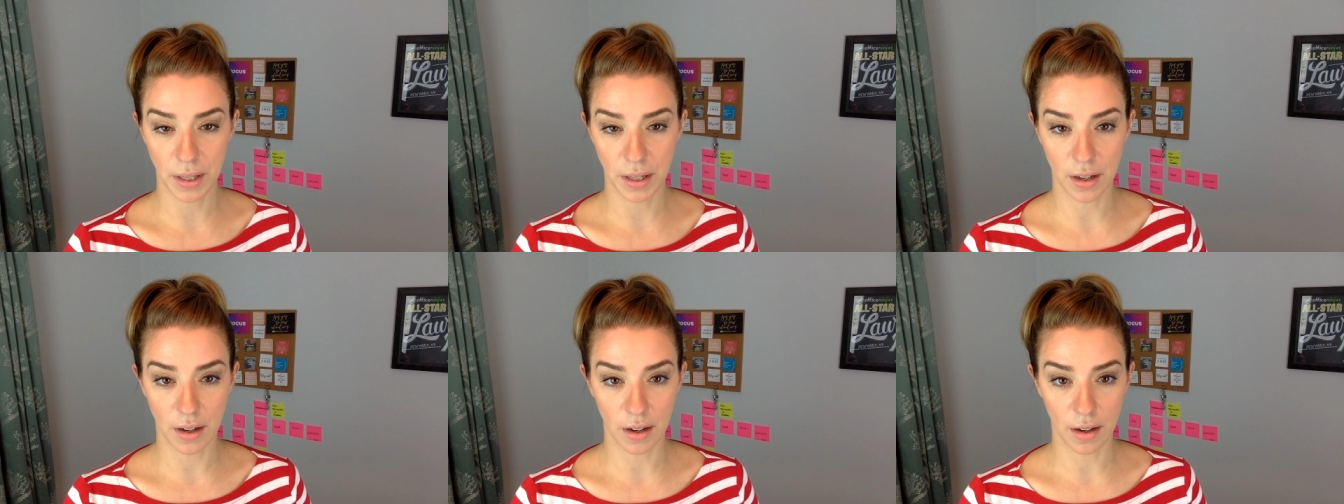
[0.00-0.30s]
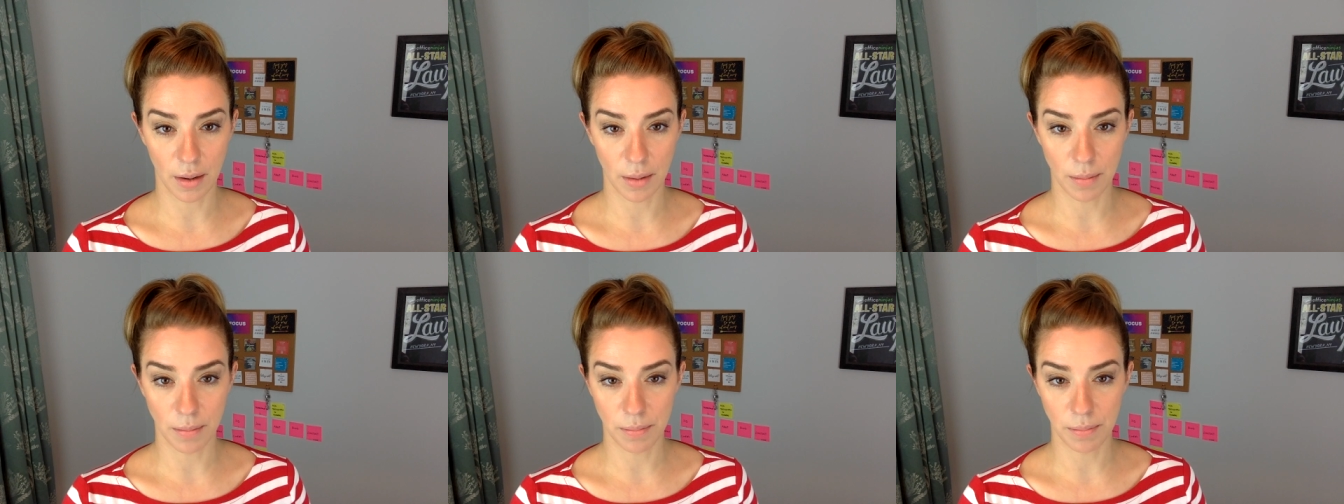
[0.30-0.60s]

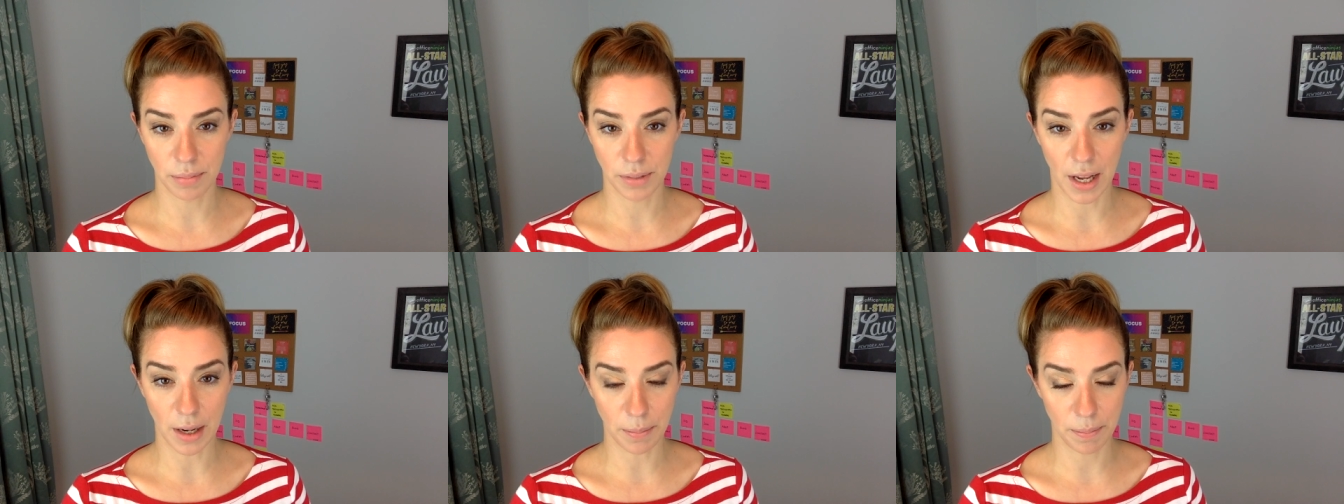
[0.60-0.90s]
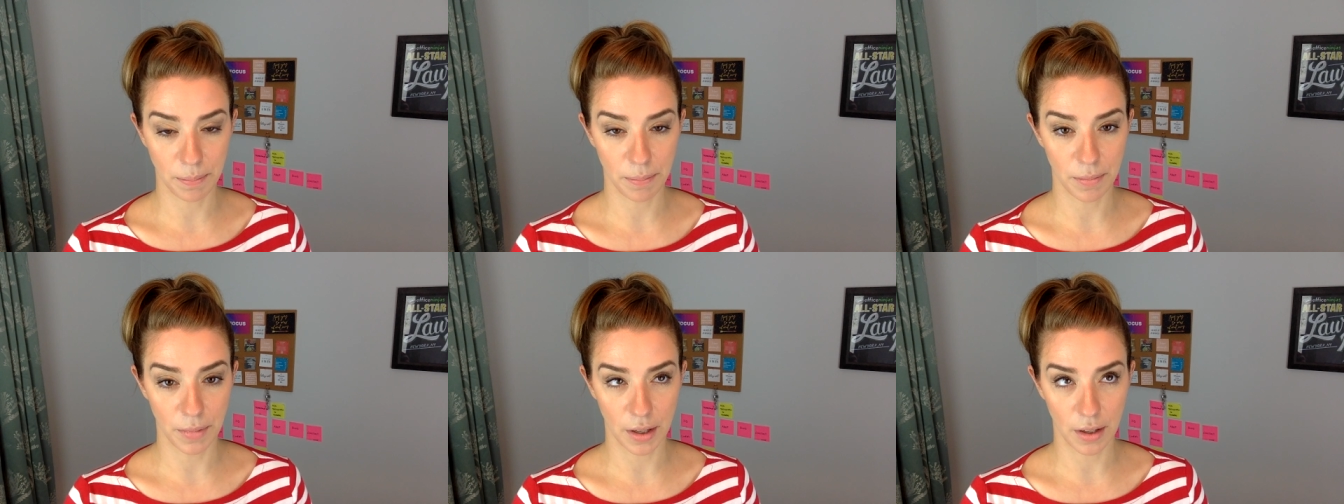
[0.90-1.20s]
uh,
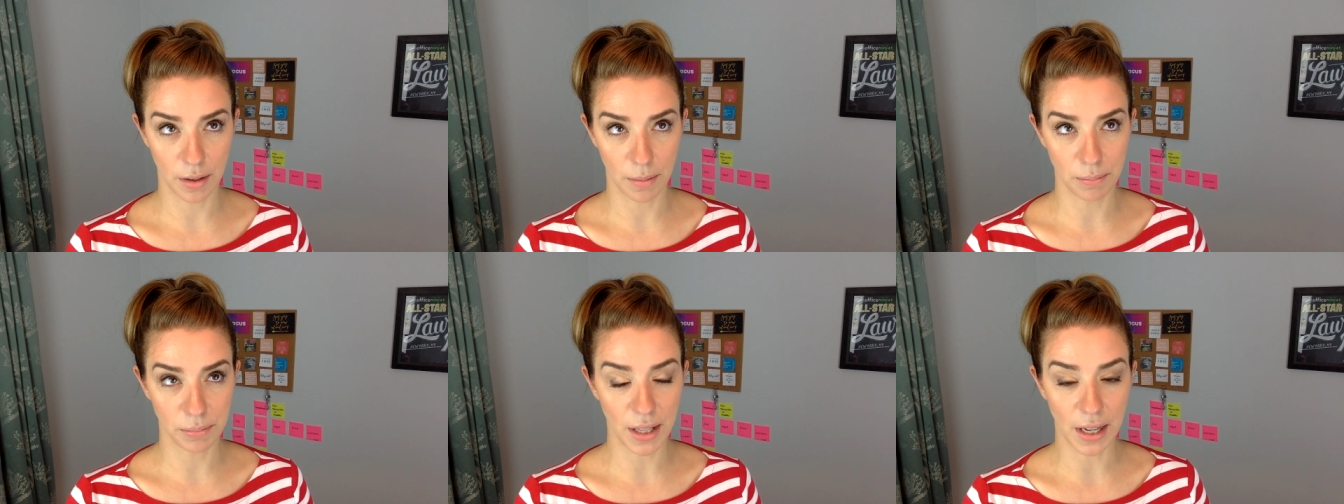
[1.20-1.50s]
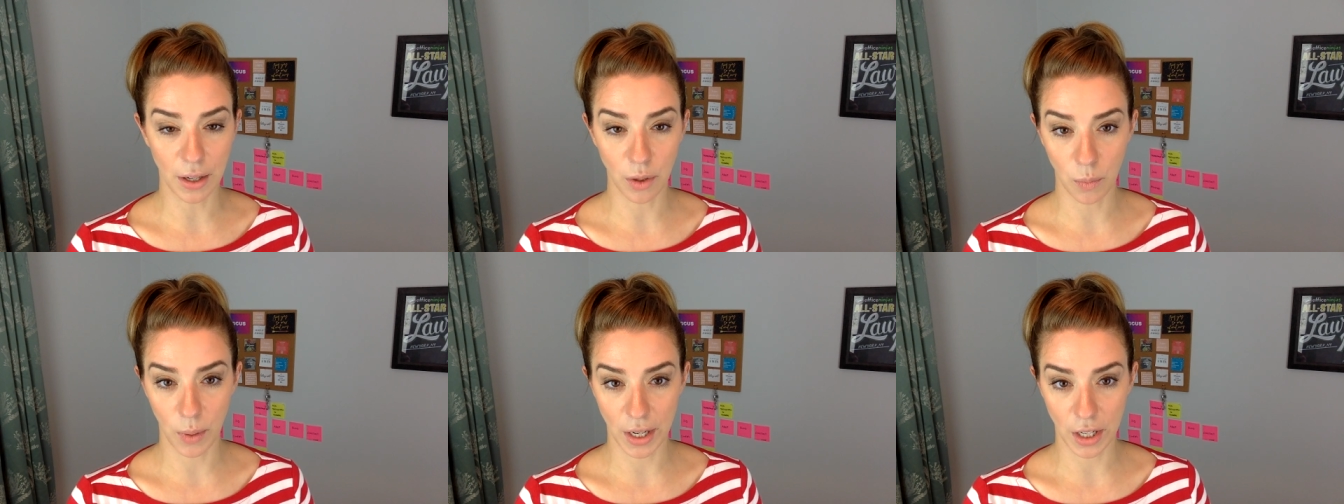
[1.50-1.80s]
black, uh,
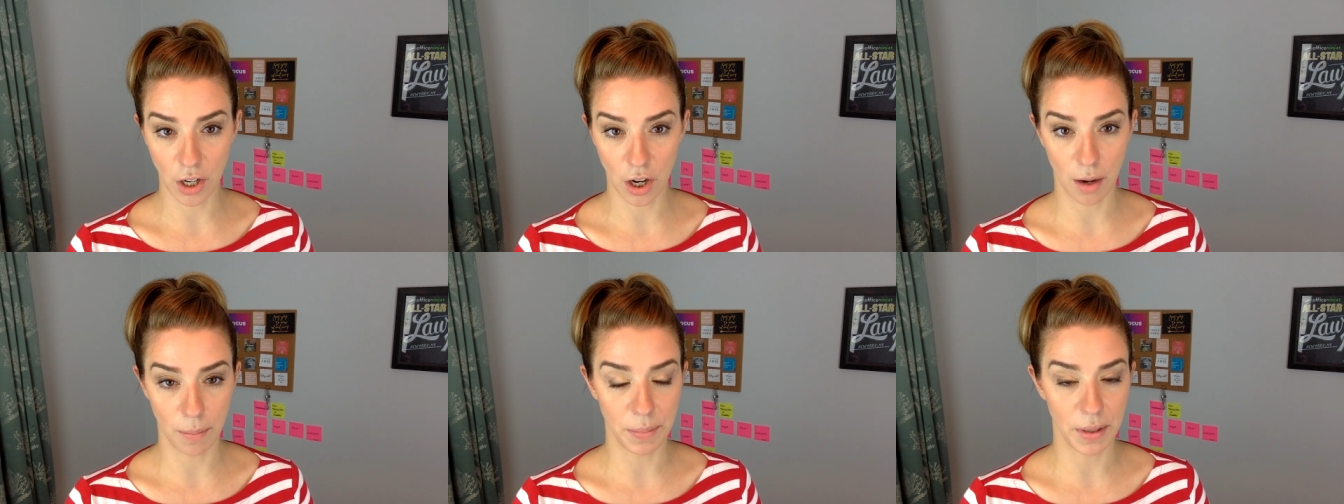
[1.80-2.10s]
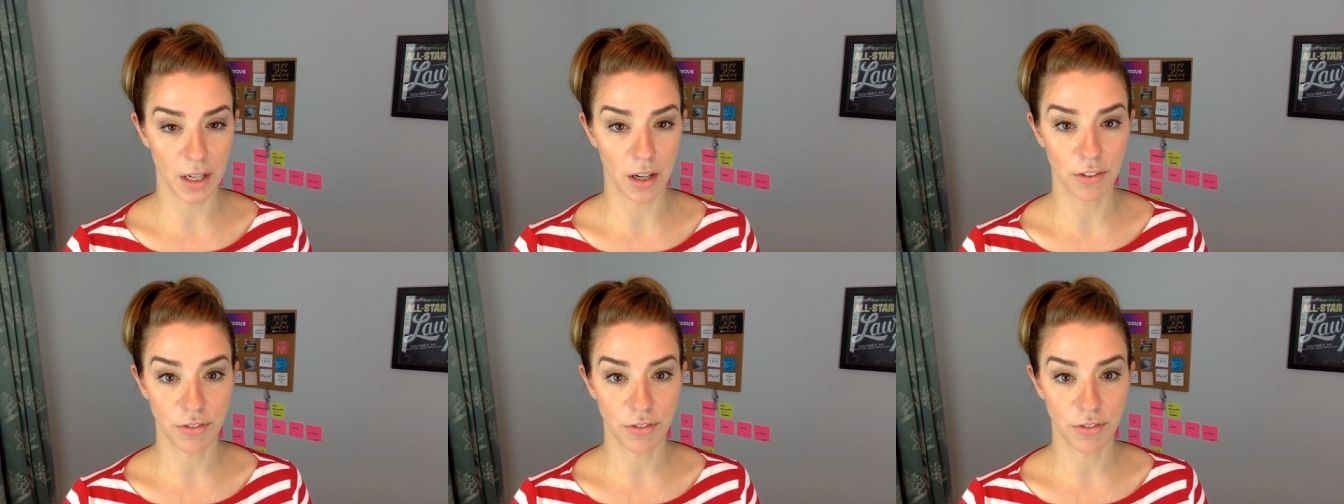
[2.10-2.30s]
black and white copy,